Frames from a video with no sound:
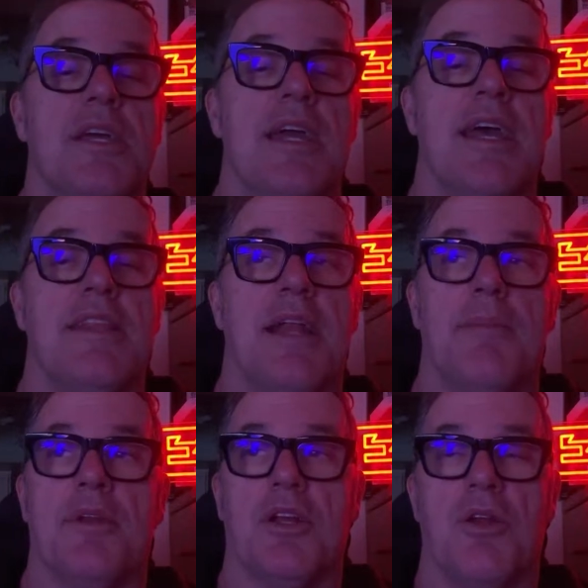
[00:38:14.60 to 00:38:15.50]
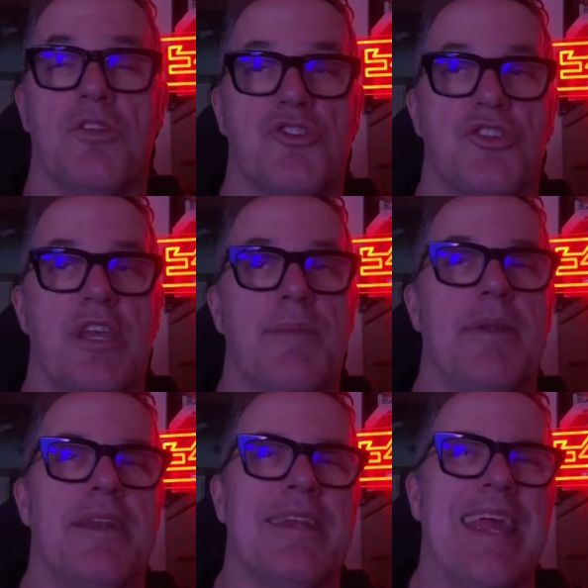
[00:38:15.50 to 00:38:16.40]
and then I'm going to go to sleep
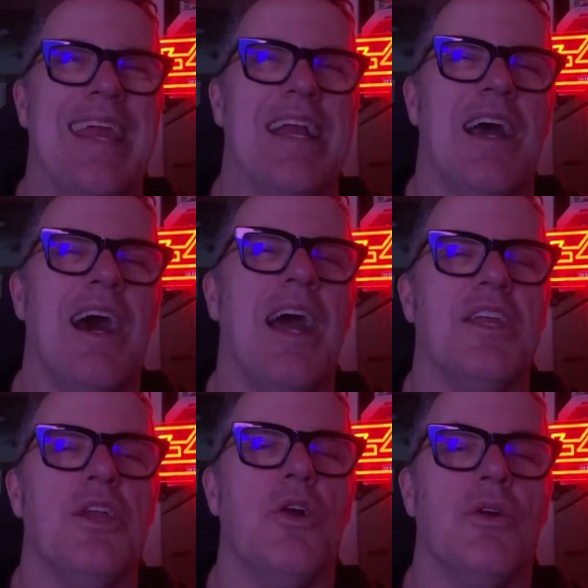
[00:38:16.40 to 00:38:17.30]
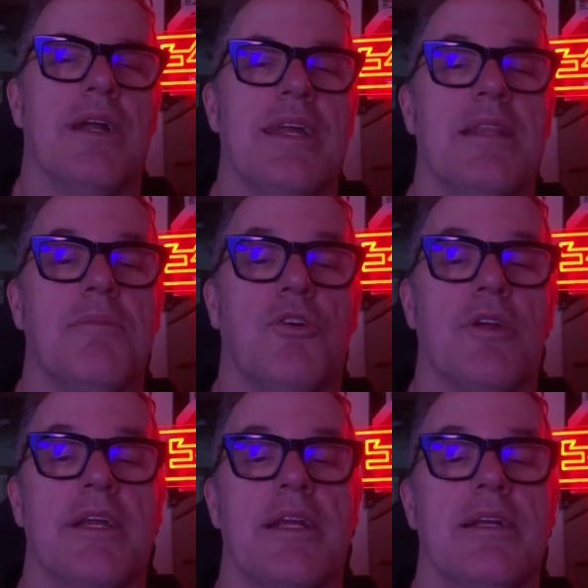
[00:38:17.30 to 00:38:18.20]
and take hot yoga in the
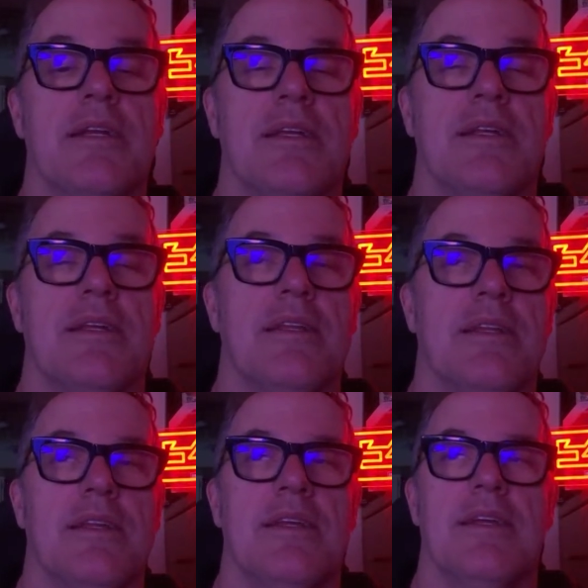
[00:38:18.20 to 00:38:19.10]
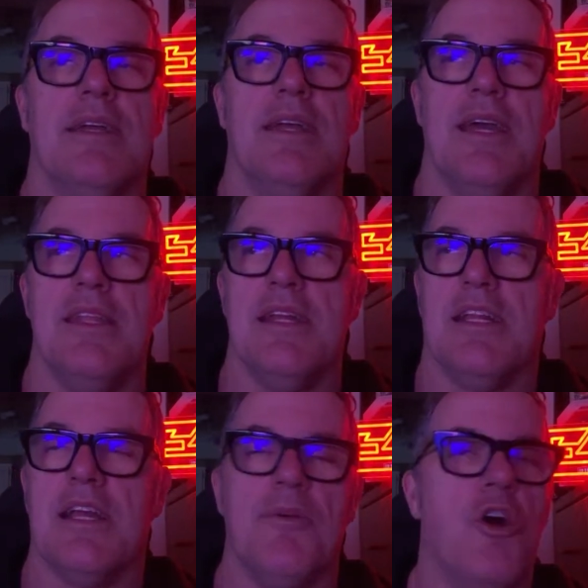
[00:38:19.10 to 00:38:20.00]
morning, and then
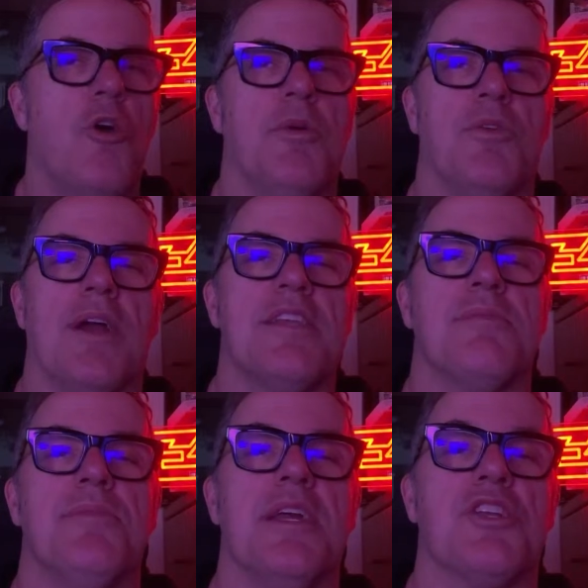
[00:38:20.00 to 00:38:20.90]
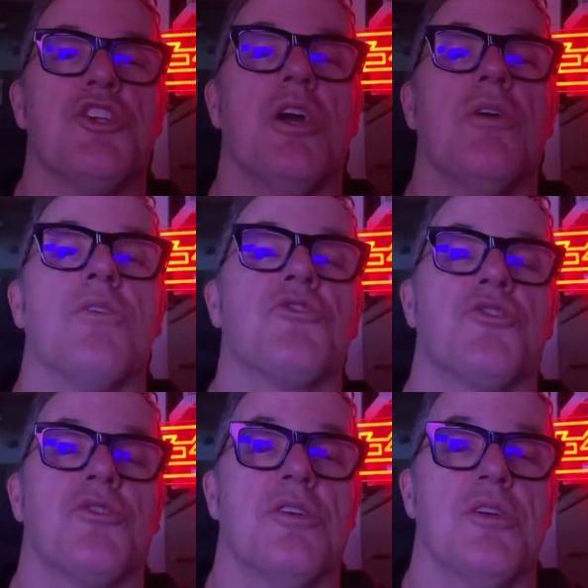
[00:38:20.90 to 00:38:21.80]
come home and write some dick
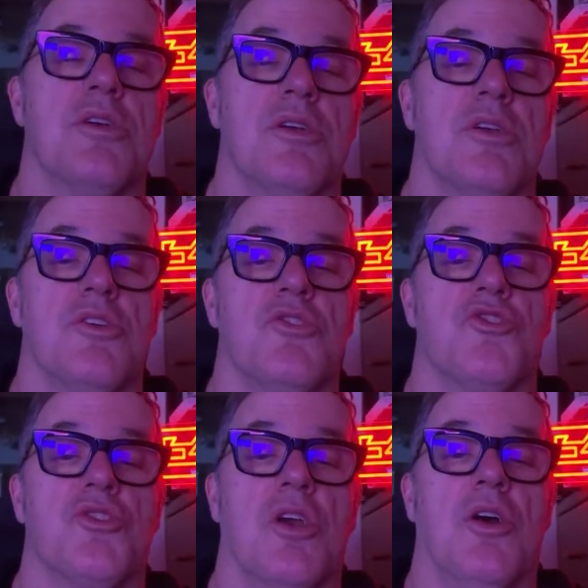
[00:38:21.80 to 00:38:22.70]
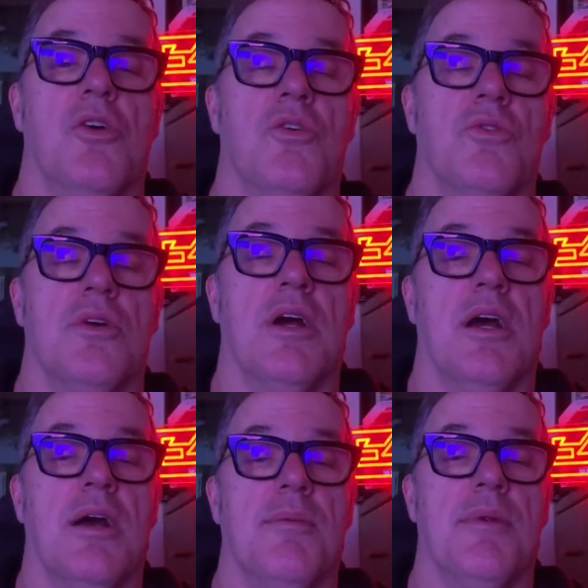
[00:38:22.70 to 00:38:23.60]
jokes. So
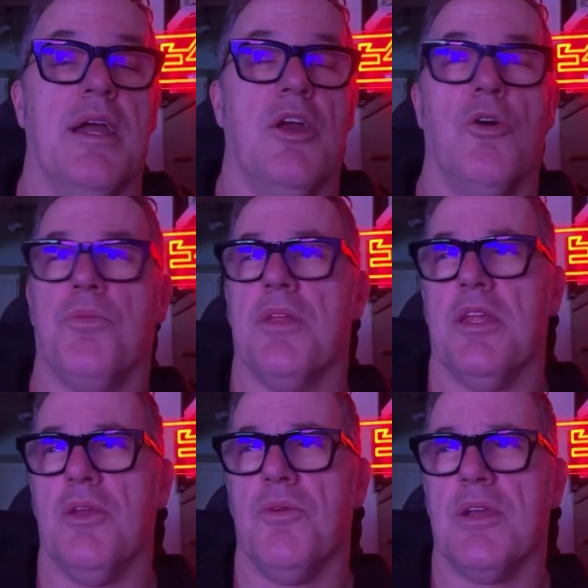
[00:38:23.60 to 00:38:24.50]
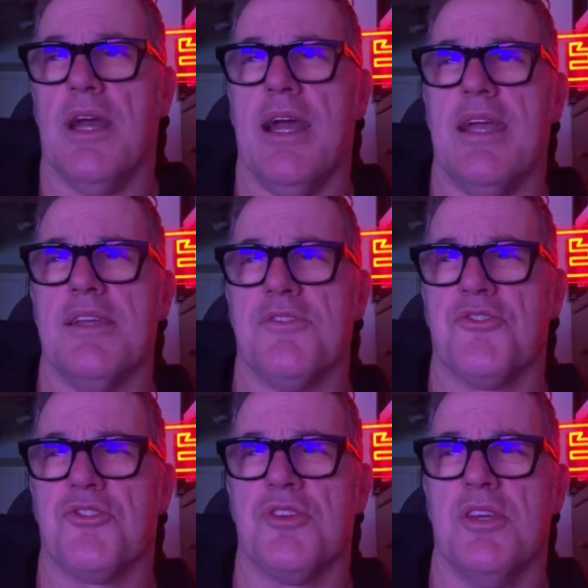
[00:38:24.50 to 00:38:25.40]
I hope that you
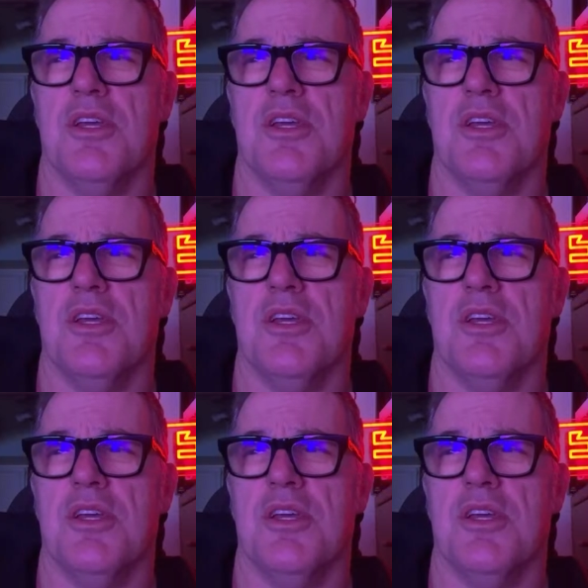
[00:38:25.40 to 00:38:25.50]
guys,